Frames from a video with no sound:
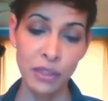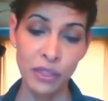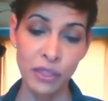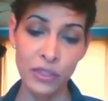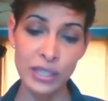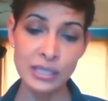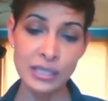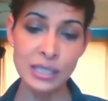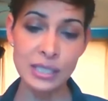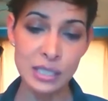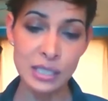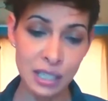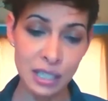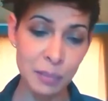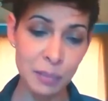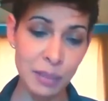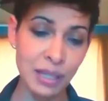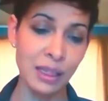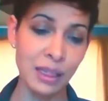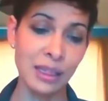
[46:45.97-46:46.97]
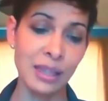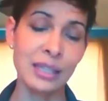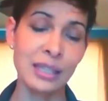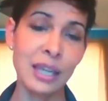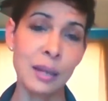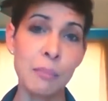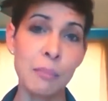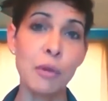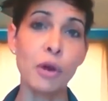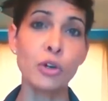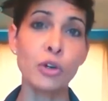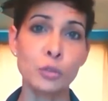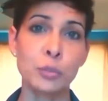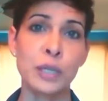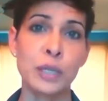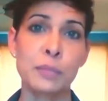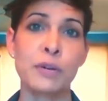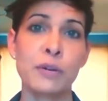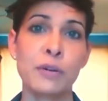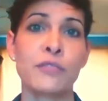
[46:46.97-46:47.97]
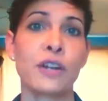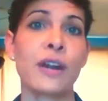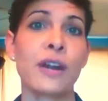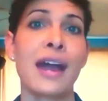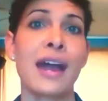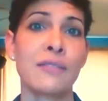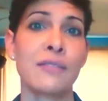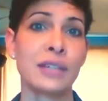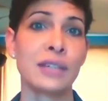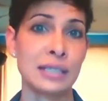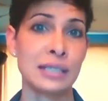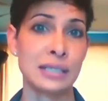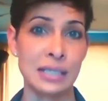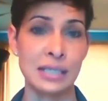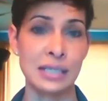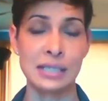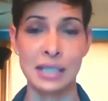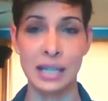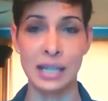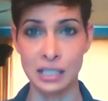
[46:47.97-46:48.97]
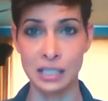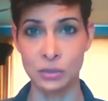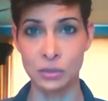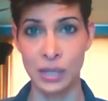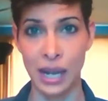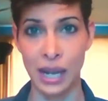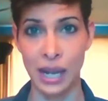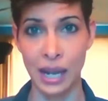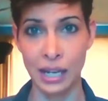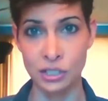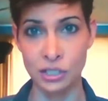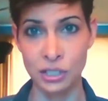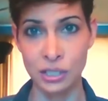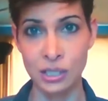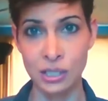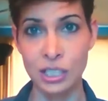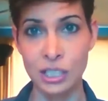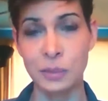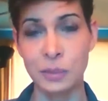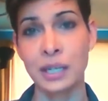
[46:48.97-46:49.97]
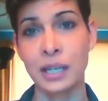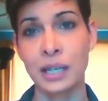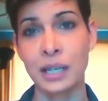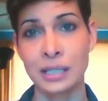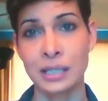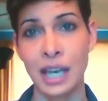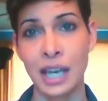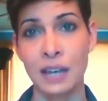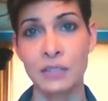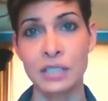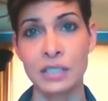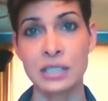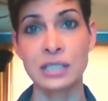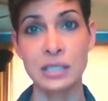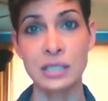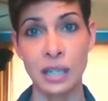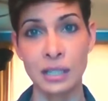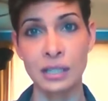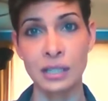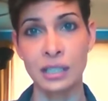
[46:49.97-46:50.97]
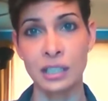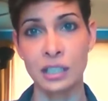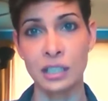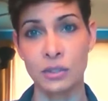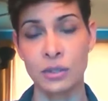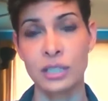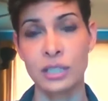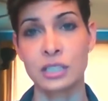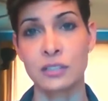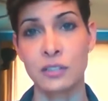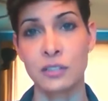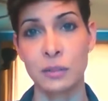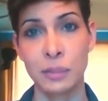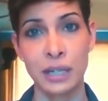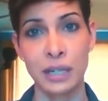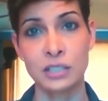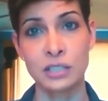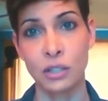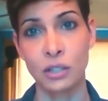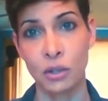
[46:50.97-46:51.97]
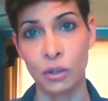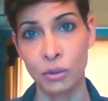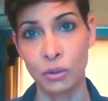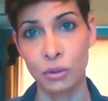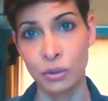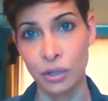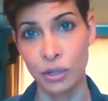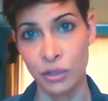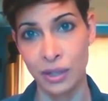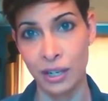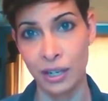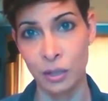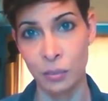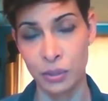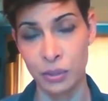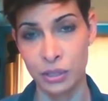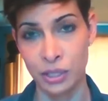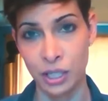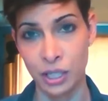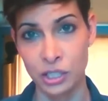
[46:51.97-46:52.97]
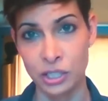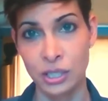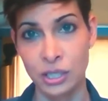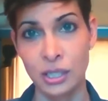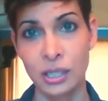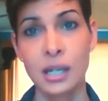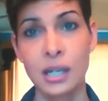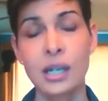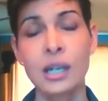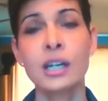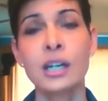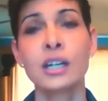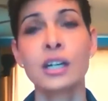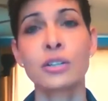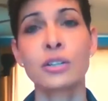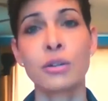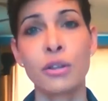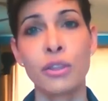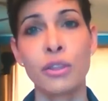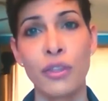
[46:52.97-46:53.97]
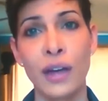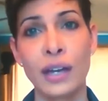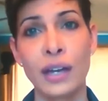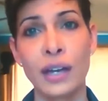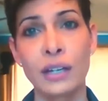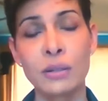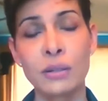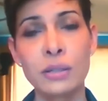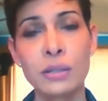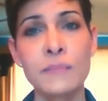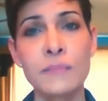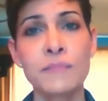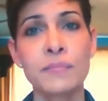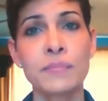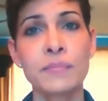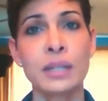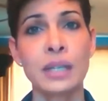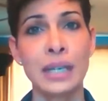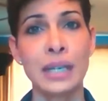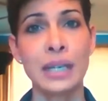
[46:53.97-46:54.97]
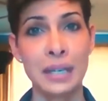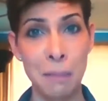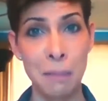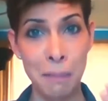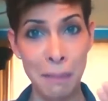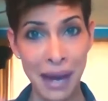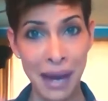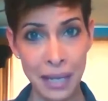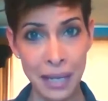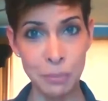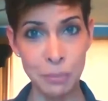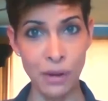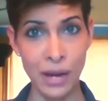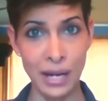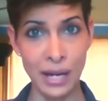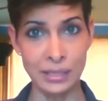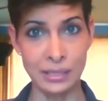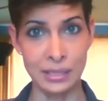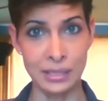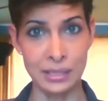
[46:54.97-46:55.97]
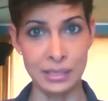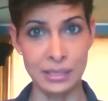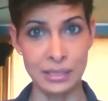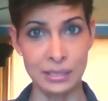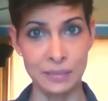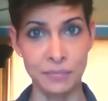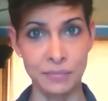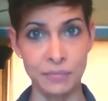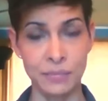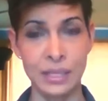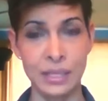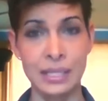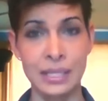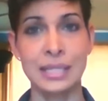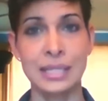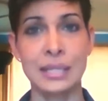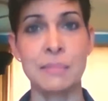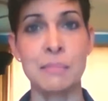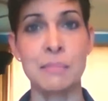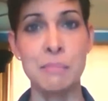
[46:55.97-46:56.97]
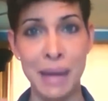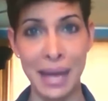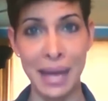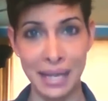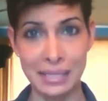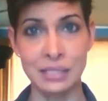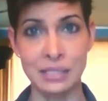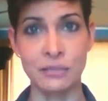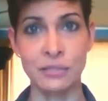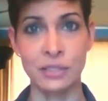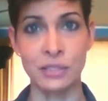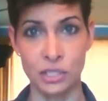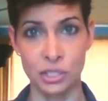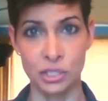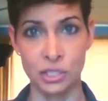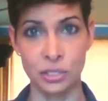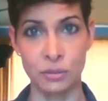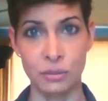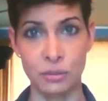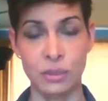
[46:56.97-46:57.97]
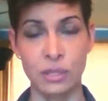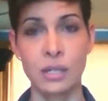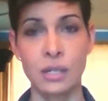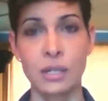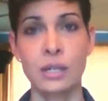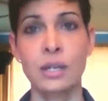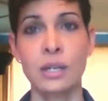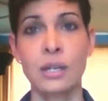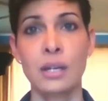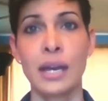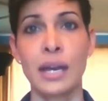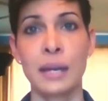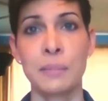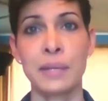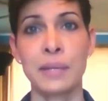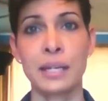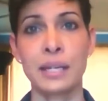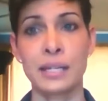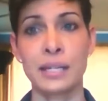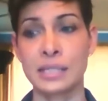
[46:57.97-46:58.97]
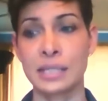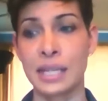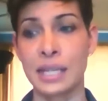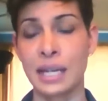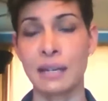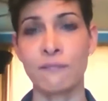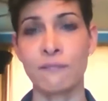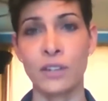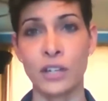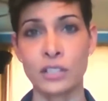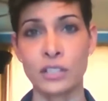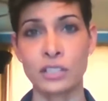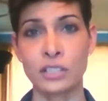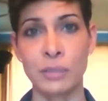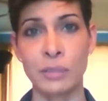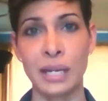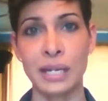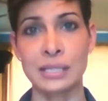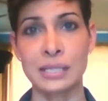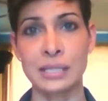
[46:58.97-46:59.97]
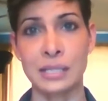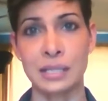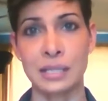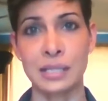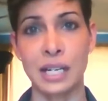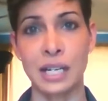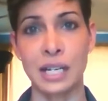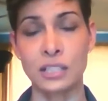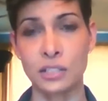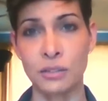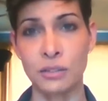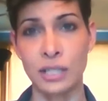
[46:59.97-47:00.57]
But this is going to be the thing that most people, if they're having a detox reaction, it's because they have a sudden increase of their body's own glutathione production. Glutathione, in my practice, is a massive issue. Because again, in functional medicine, and Dr.